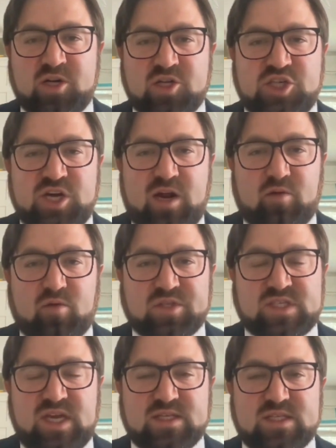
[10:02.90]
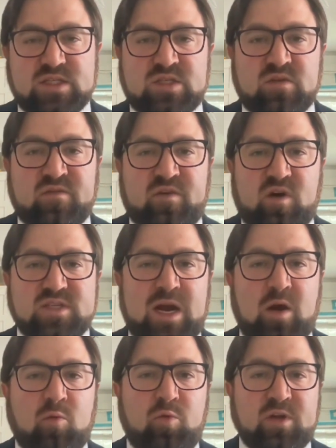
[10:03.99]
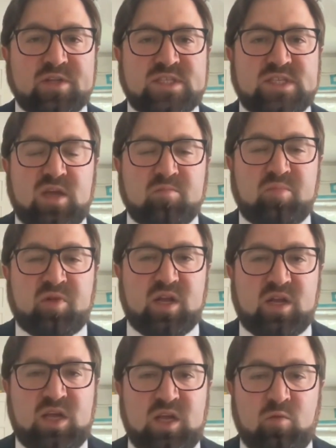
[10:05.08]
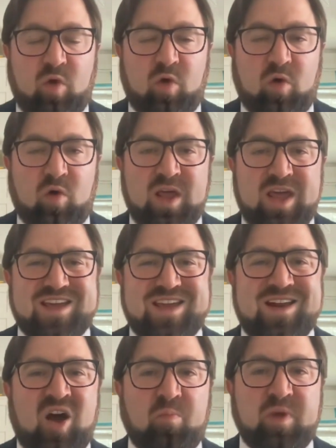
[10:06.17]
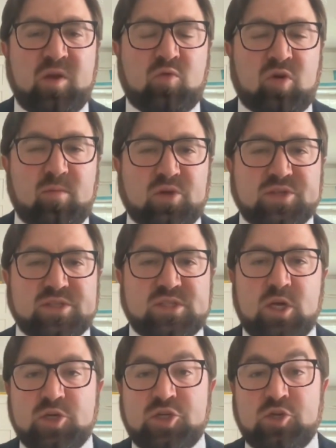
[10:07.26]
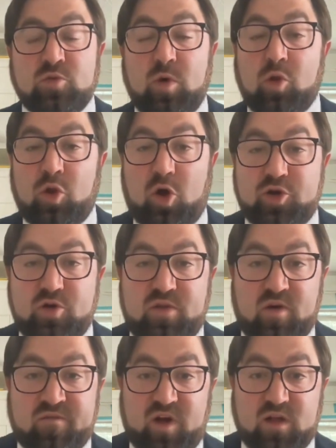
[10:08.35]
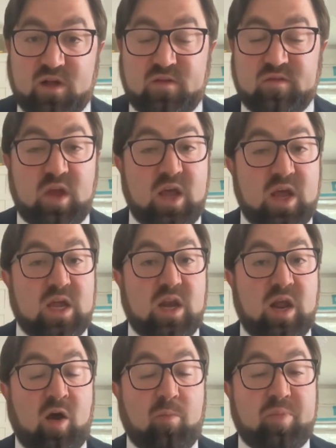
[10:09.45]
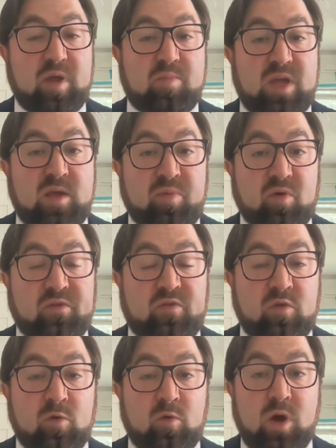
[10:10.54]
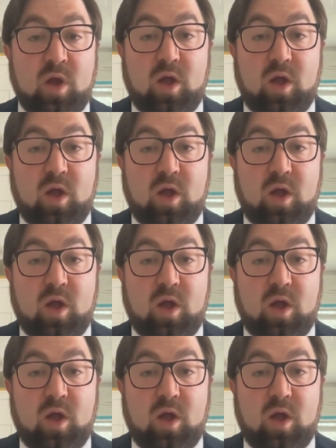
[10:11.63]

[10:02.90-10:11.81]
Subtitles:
and general sense, insofar as how real estate can play a key role in helping criminals to launder their funds, in helping people to